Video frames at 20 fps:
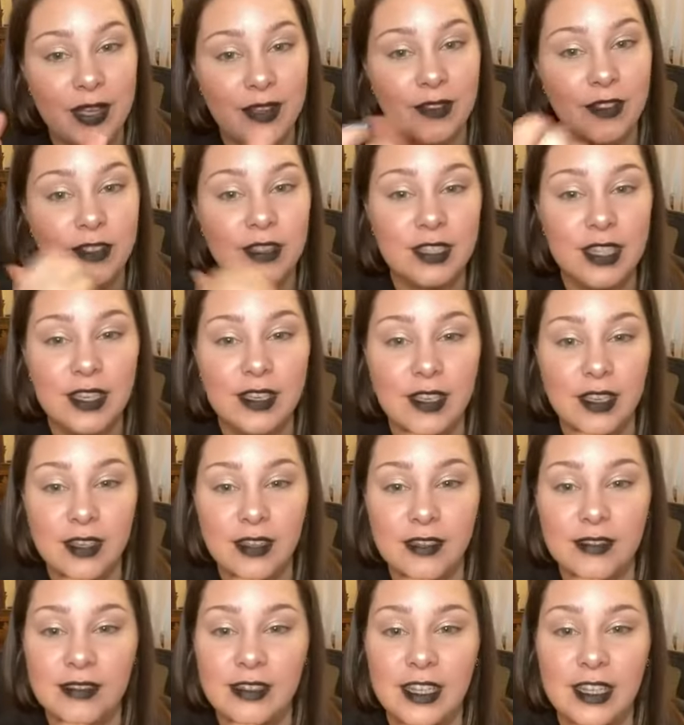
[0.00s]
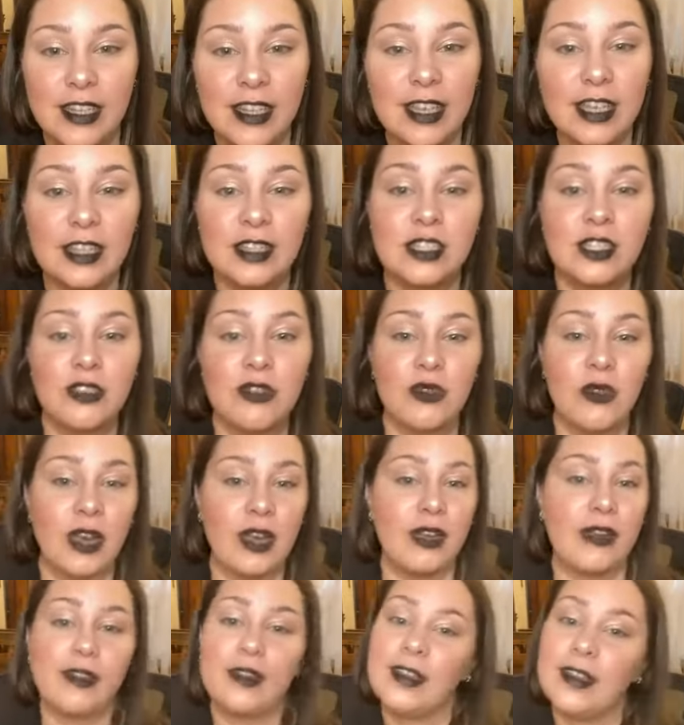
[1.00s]
Looked like a kid's
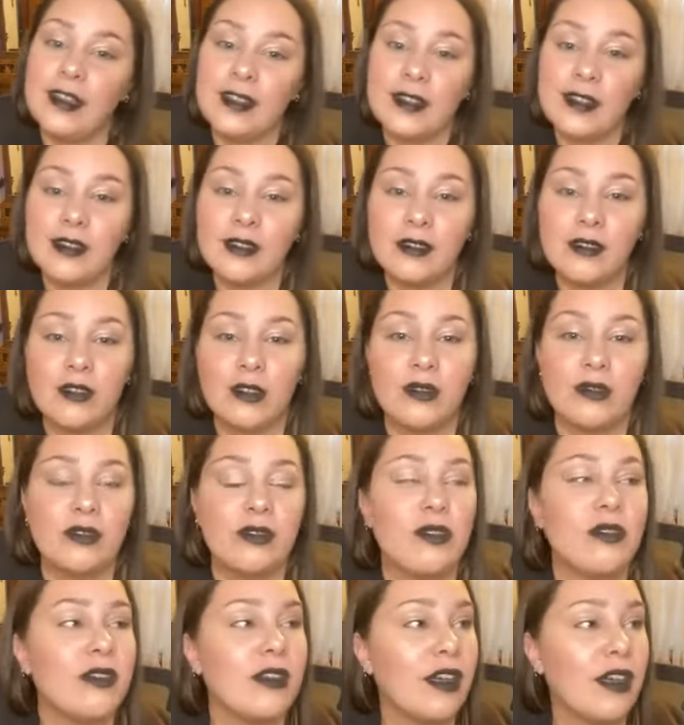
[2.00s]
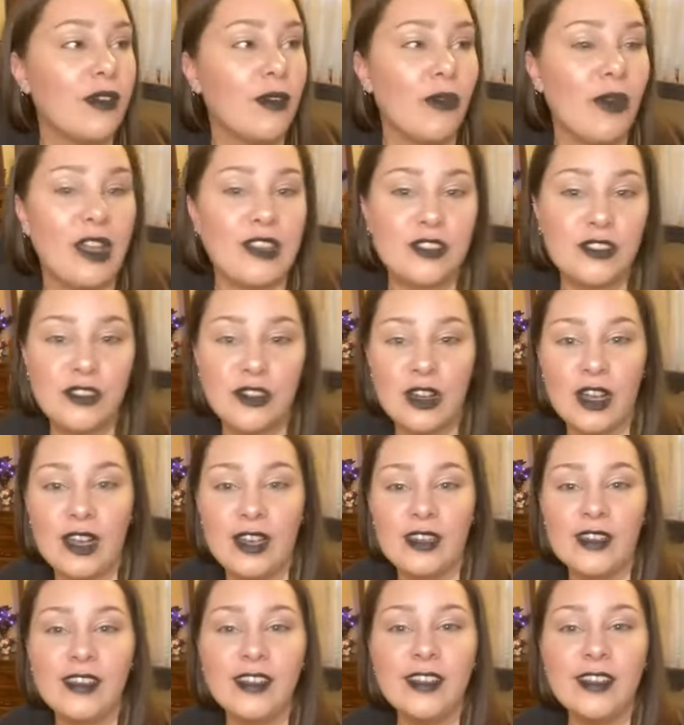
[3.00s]
crayon at a restaurant.